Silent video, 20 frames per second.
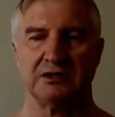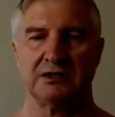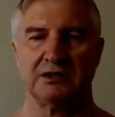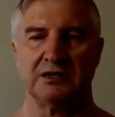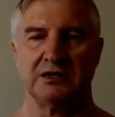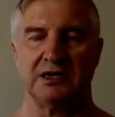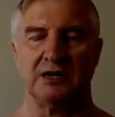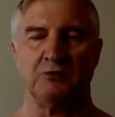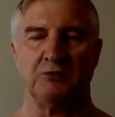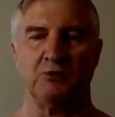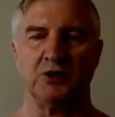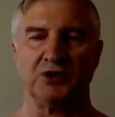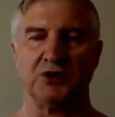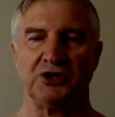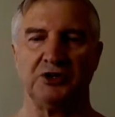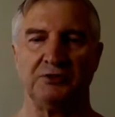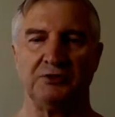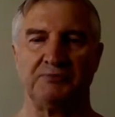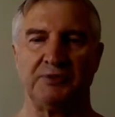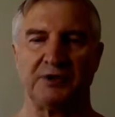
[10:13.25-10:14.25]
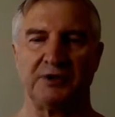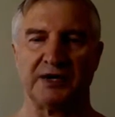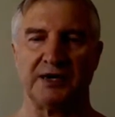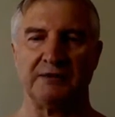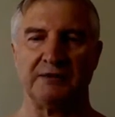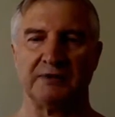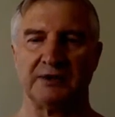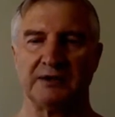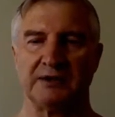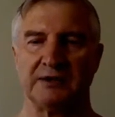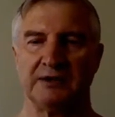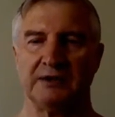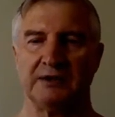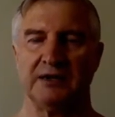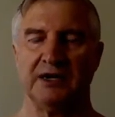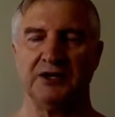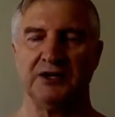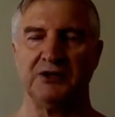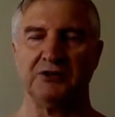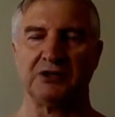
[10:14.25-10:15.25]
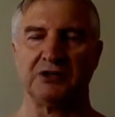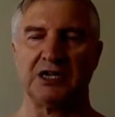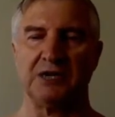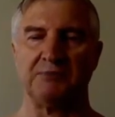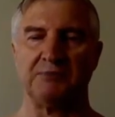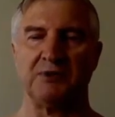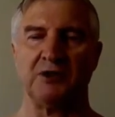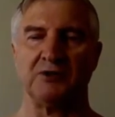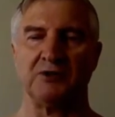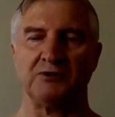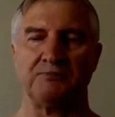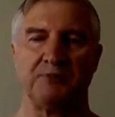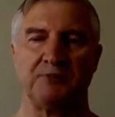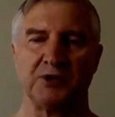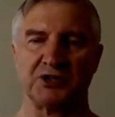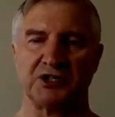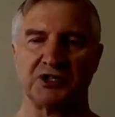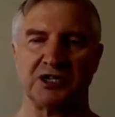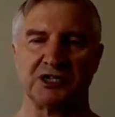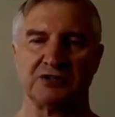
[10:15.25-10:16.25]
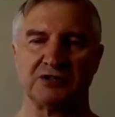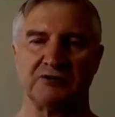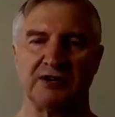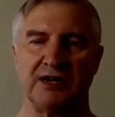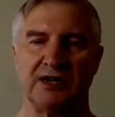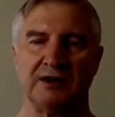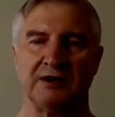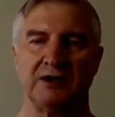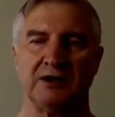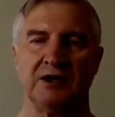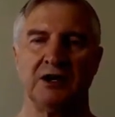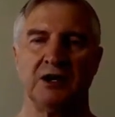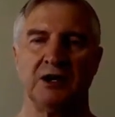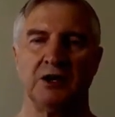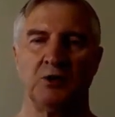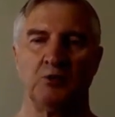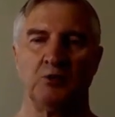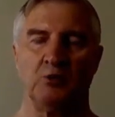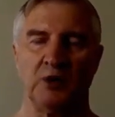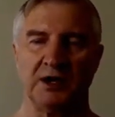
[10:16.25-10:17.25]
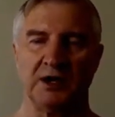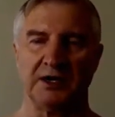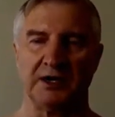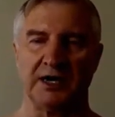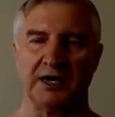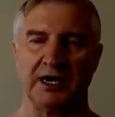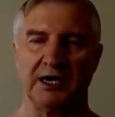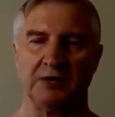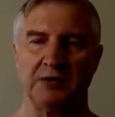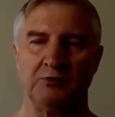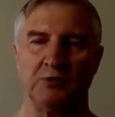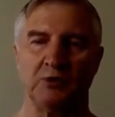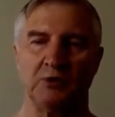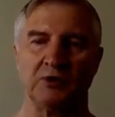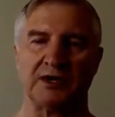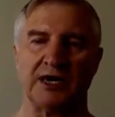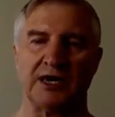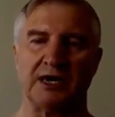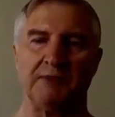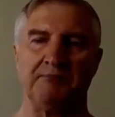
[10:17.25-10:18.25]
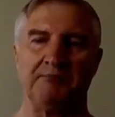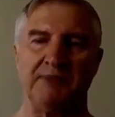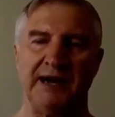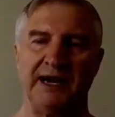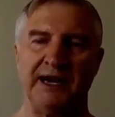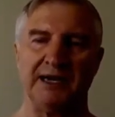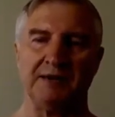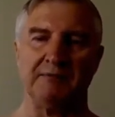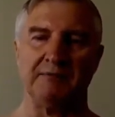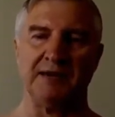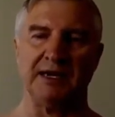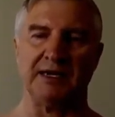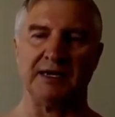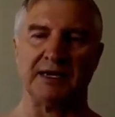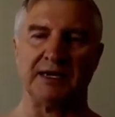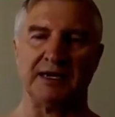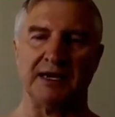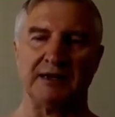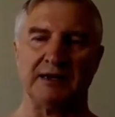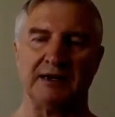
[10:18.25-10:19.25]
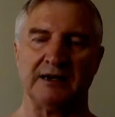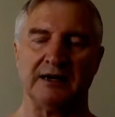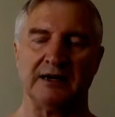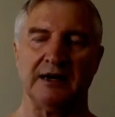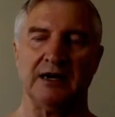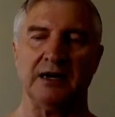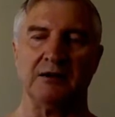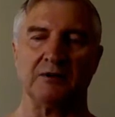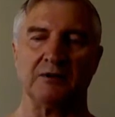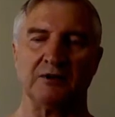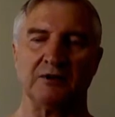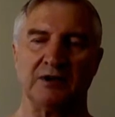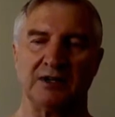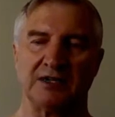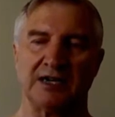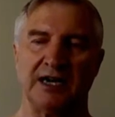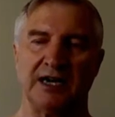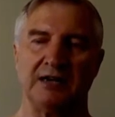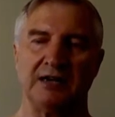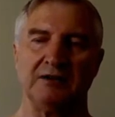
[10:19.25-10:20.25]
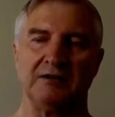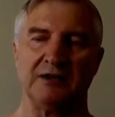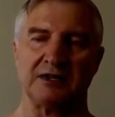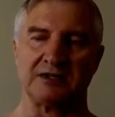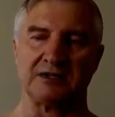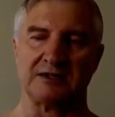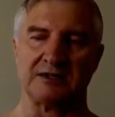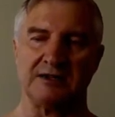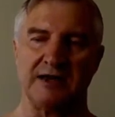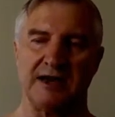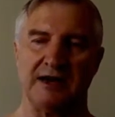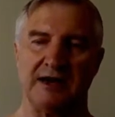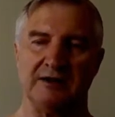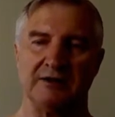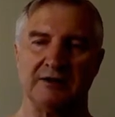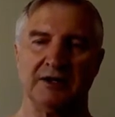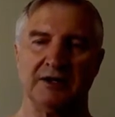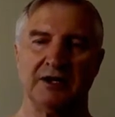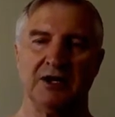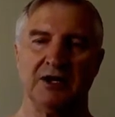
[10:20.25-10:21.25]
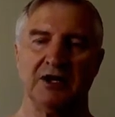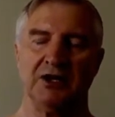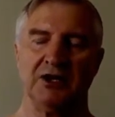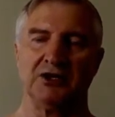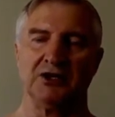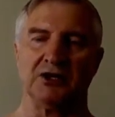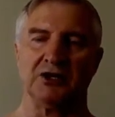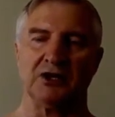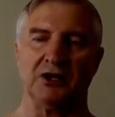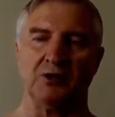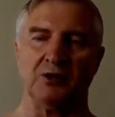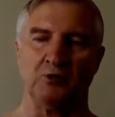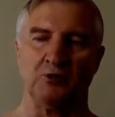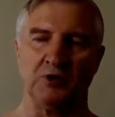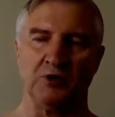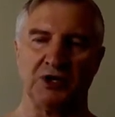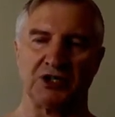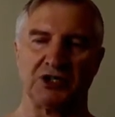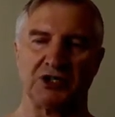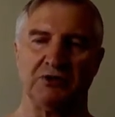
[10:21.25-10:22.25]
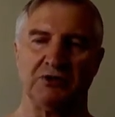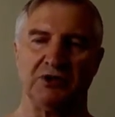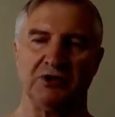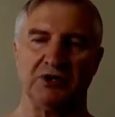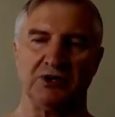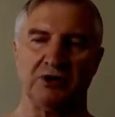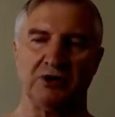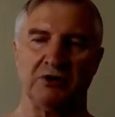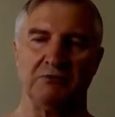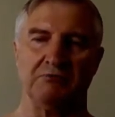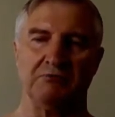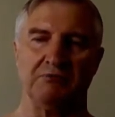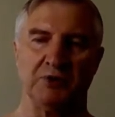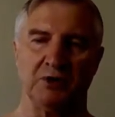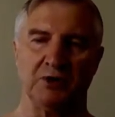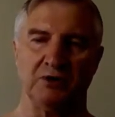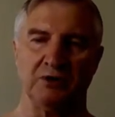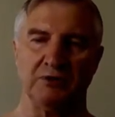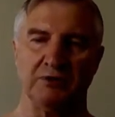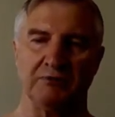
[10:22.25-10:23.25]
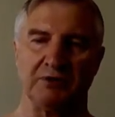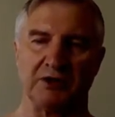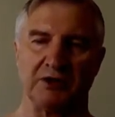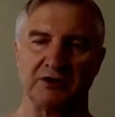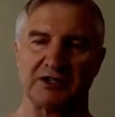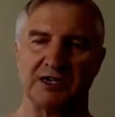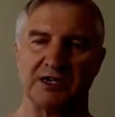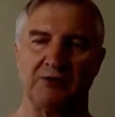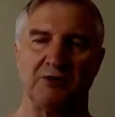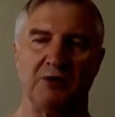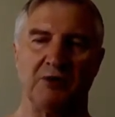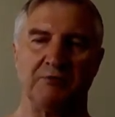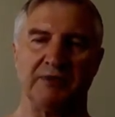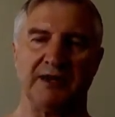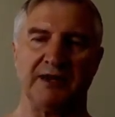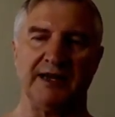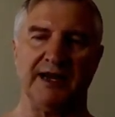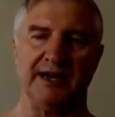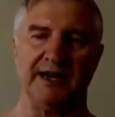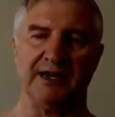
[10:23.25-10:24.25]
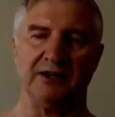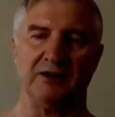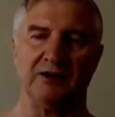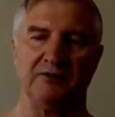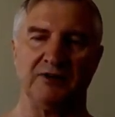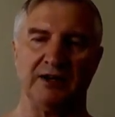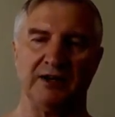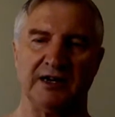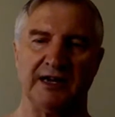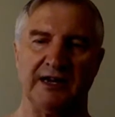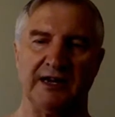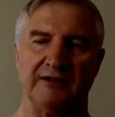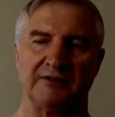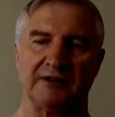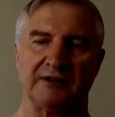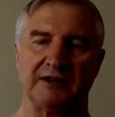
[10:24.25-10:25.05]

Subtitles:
and what you put up and you keep on pushing us around. One day we'll get a band of men together, and I'm going to tell you this now, you're going to wish you were not born, because there won't be any of you left.